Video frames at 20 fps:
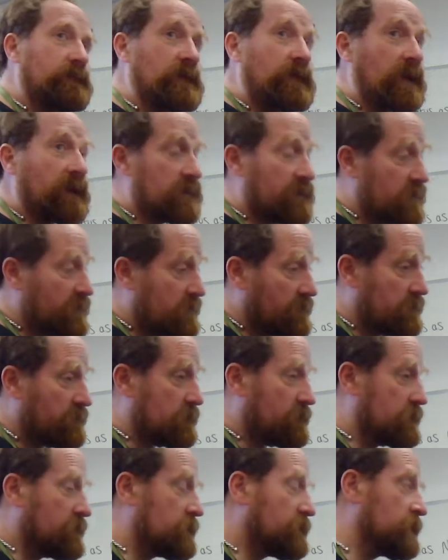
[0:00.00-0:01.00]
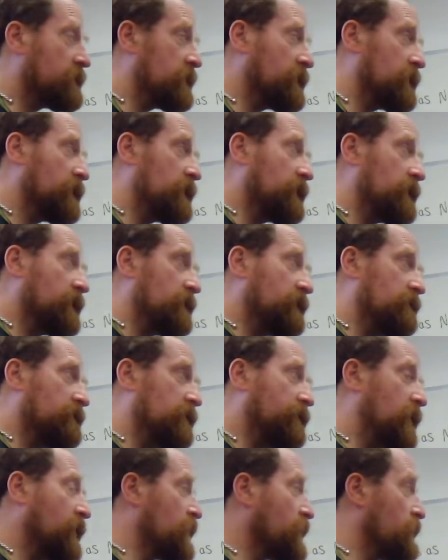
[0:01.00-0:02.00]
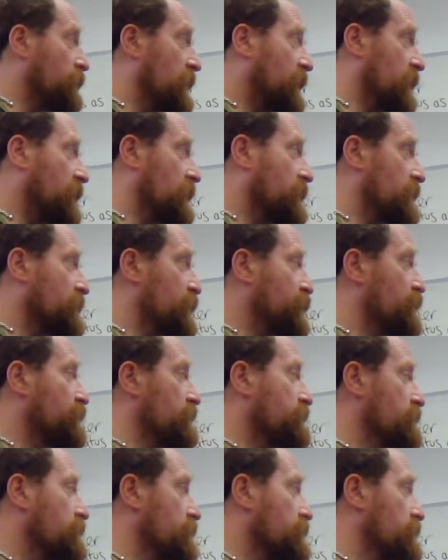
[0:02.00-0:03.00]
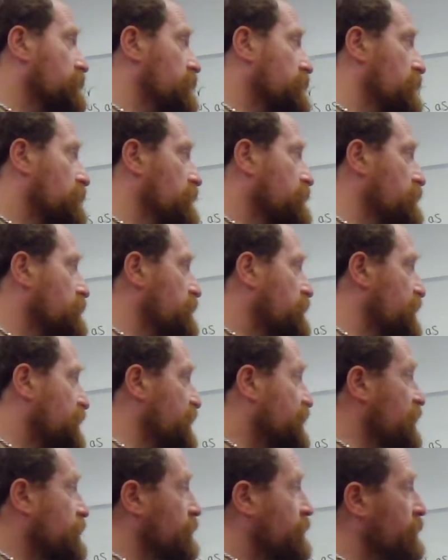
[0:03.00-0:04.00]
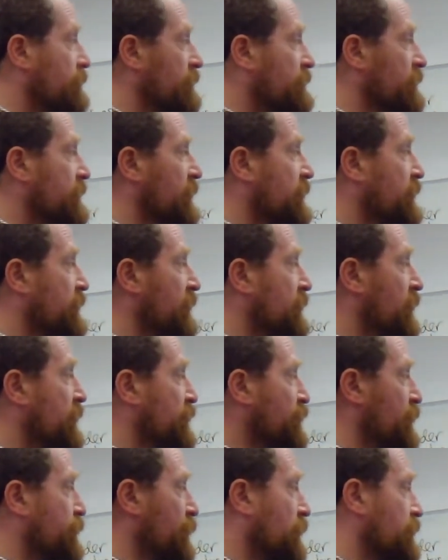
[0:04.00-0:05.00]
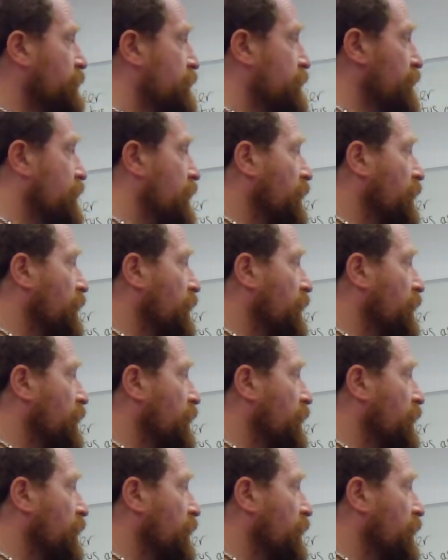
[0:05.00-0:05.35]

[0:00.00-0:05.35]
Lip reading: Yes. Remarkably harsh system, a harsh approach.